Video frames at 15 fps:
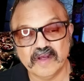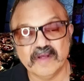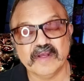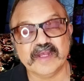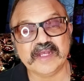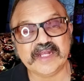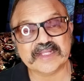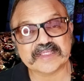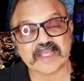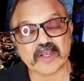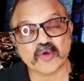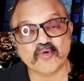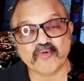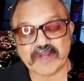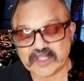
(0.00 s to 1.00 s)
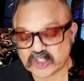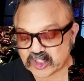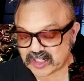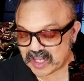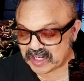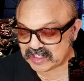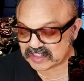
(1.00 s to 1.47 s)
It's Grinch
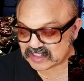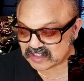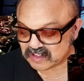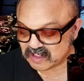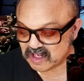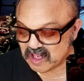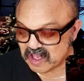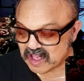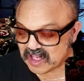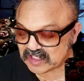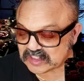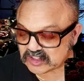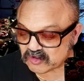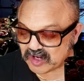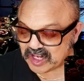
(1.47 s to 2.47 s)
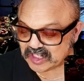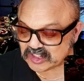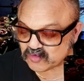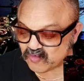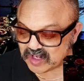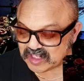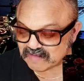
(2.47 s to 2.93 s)
Night. A
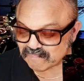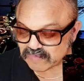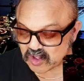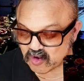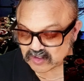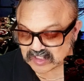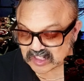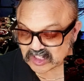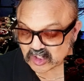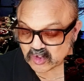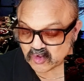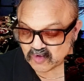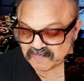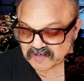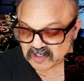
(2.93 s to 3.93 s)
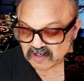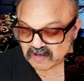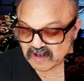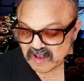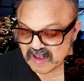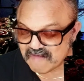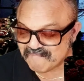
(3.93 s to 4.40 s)
strange wind blows into Whoville,
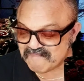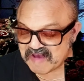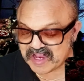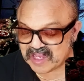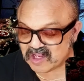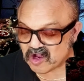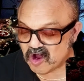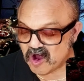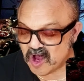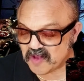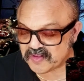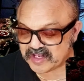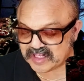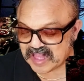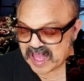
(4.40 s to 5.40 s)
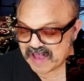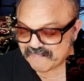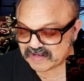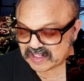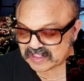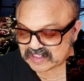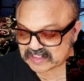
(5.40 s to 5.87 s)
making all the
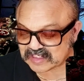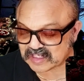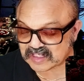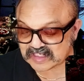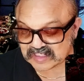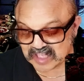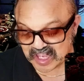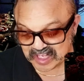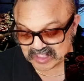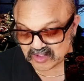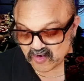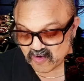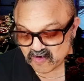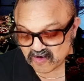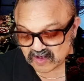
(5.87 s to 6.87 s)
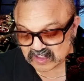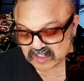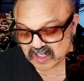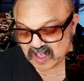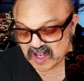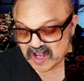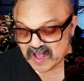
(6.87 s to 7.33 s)
inhabitants stay indoors.
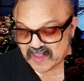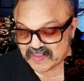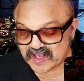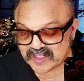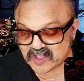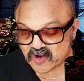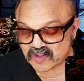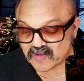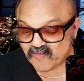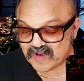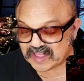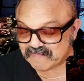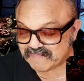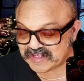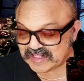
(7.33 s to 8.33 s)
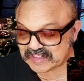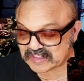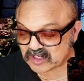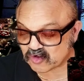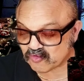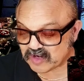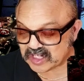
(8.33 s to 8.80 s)
They know the wind means
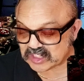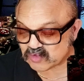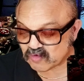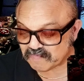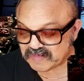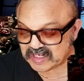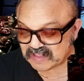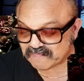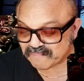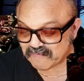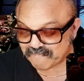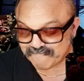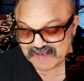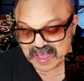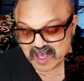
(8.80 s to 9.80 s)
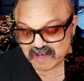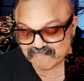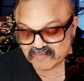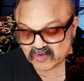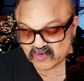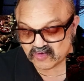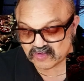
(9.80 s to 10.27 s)
the Grinch will be in a foul
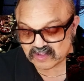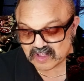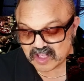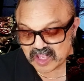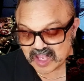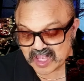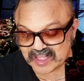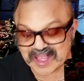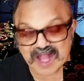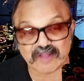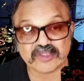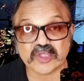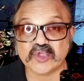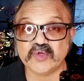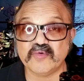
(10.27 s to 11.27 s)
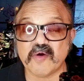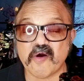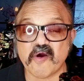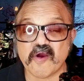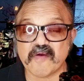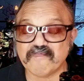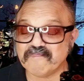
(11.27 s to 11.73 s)
mood and out to do
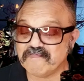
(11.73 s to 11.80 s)
harm.